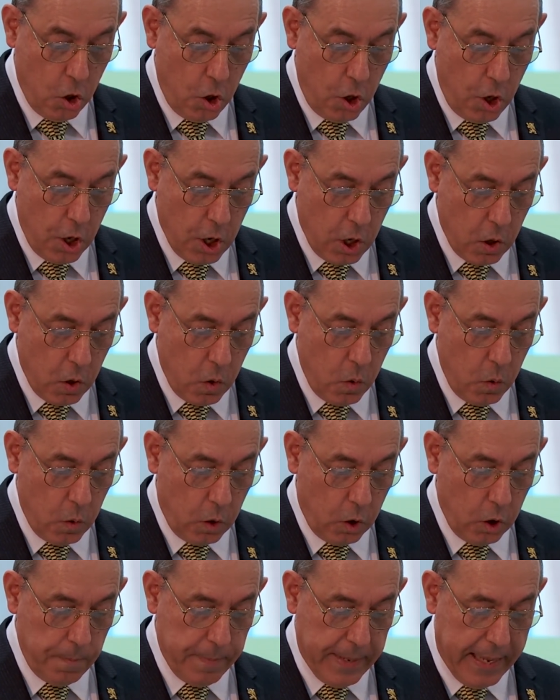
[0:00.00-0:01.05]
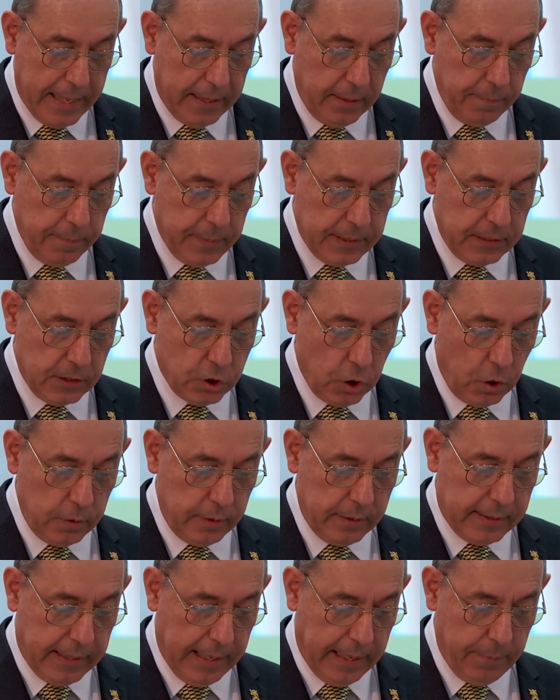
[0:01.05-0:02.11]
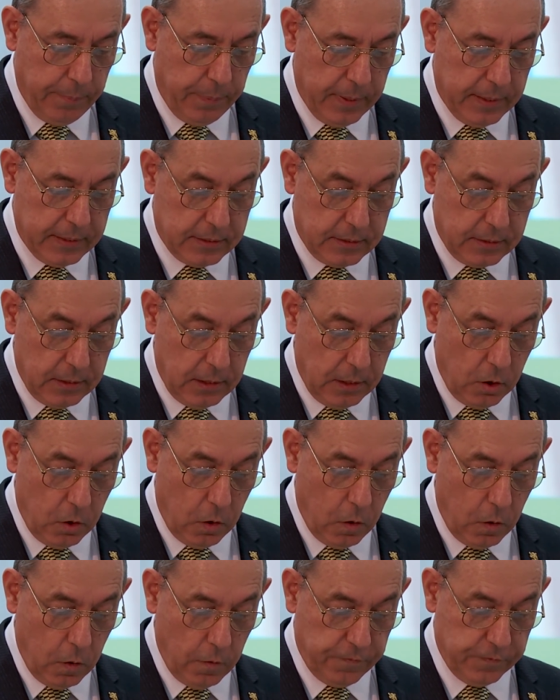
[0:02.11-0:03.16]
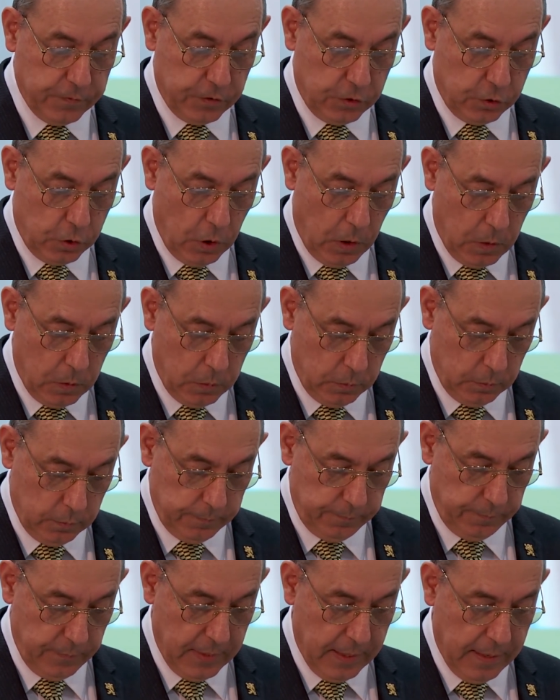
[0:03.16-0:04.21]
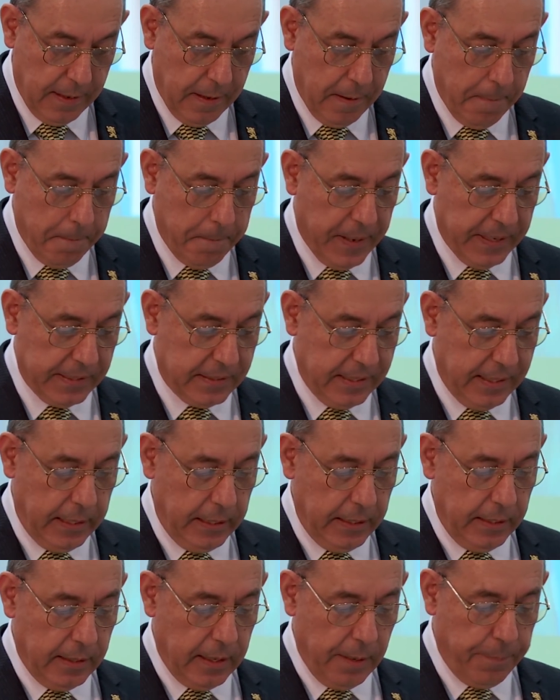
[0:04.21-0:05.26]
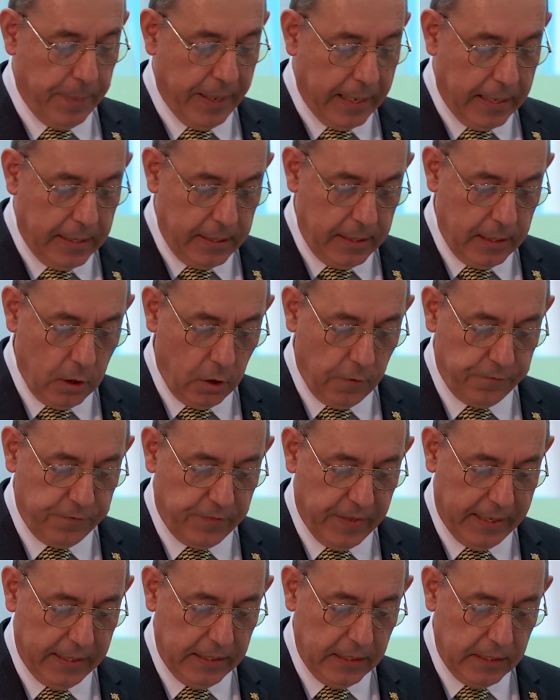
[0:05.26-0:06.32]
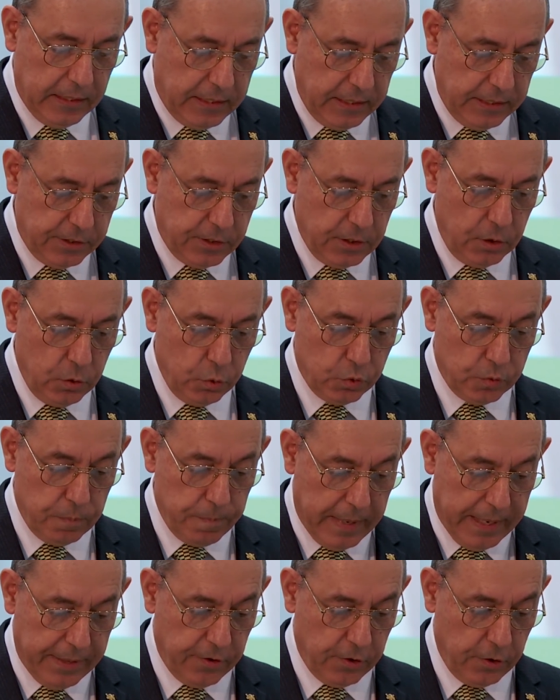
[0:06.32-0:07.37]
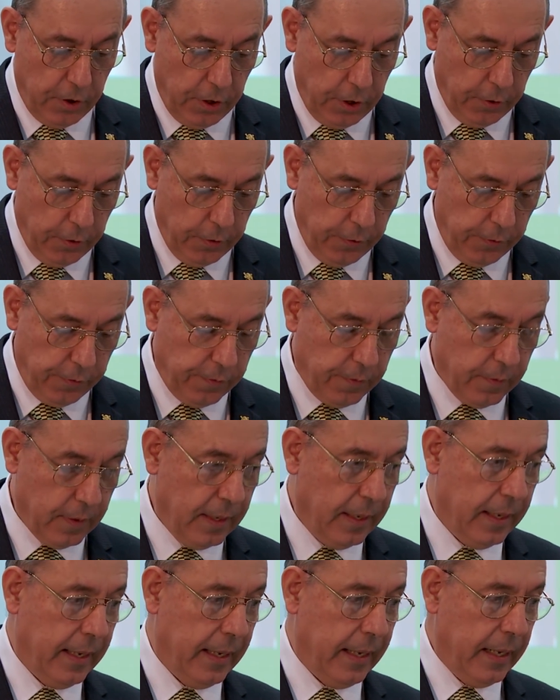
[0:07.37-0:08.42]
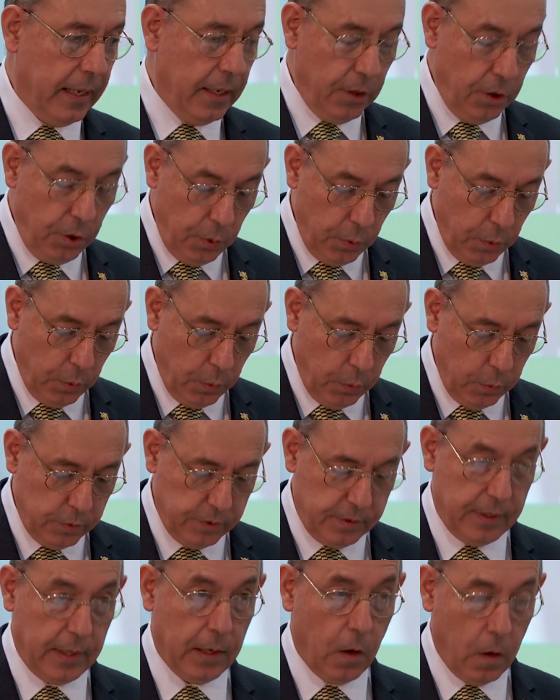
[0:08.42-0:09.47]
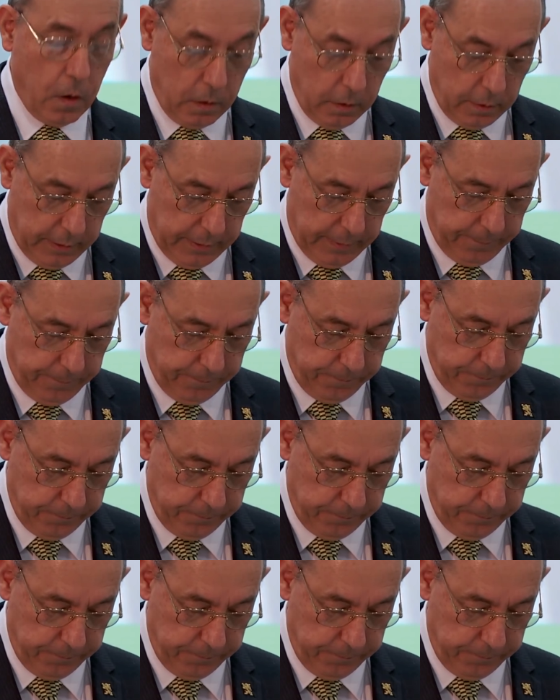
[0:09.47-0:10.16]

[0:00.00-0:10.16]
no commandment on tablets of stone, but in the belly of the indigenous Mother Earth, a new theogony.